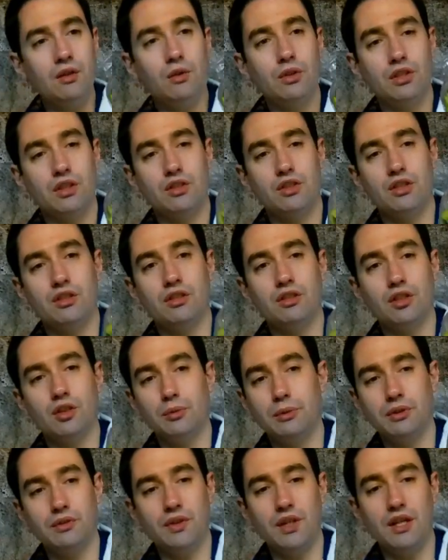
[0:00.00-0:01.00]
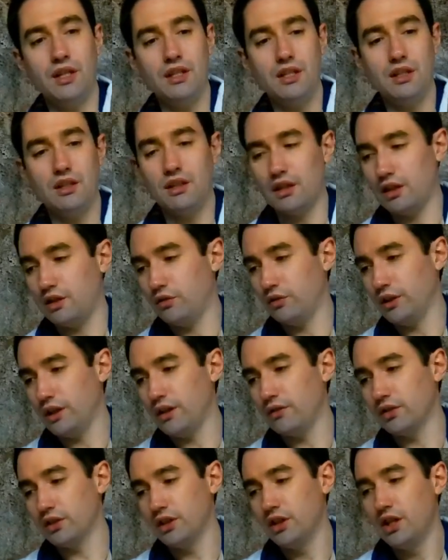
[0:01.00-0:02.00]
which has just a little bit of onion to add
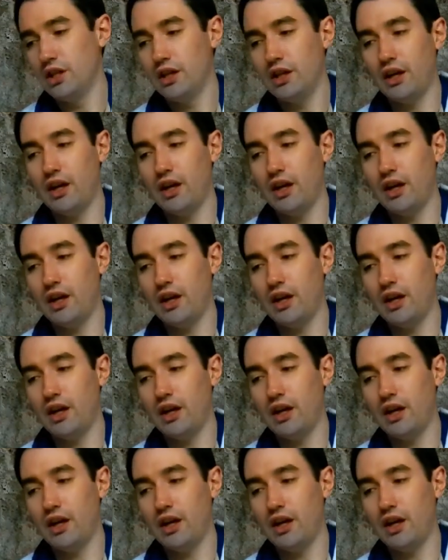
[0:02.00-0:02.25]
flavor,